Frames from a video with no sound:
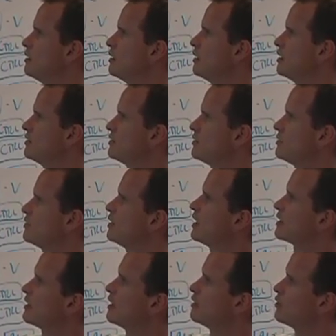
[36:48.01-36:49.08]
All right, so
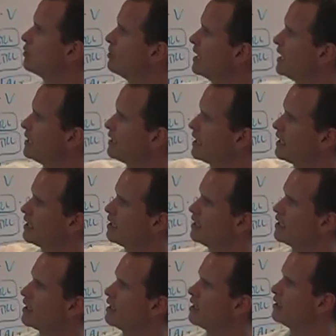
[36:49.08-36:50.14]
select that little paint can
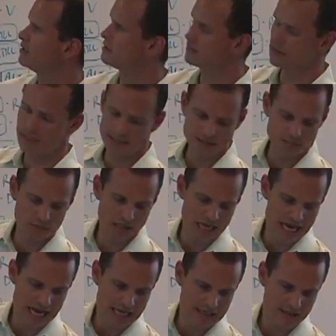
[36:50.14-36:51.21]
icon, select
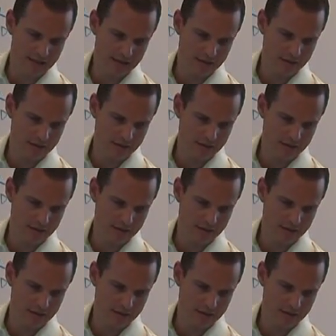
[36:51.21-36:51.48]
black,